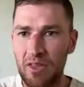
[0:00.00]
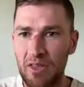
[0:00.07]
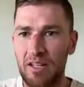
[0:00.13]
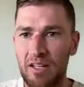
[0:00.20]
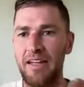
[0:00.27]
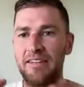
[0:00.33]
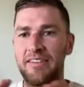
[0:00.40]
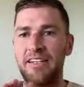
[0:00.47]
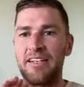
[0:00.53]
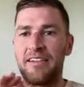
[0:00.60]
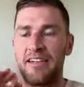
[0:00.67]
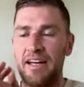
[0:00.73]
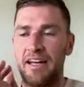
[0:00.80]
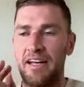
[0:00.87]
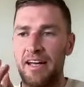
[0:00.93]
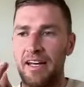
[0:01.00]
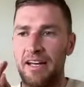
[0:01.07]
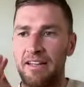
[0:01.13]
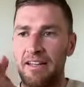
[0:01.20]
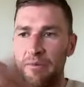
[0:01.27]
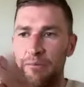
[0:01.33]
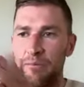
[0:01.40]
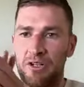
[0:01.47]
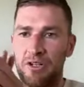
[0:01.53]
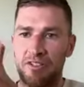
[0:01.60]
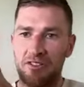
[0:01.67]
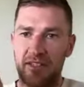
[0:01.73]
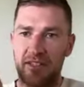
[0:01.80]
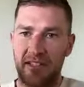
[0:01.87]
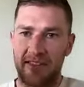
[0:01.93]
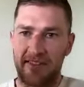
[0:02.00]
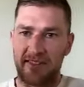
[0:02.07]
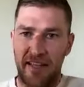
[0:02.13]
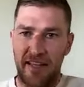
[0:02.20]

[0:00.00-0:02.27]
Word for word: They did, uh, they put this